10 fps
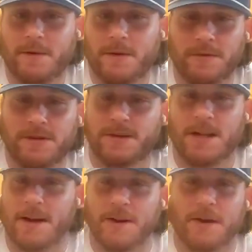of people just
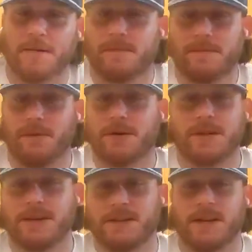lining up, putting
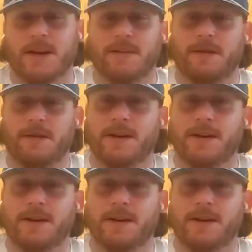things together.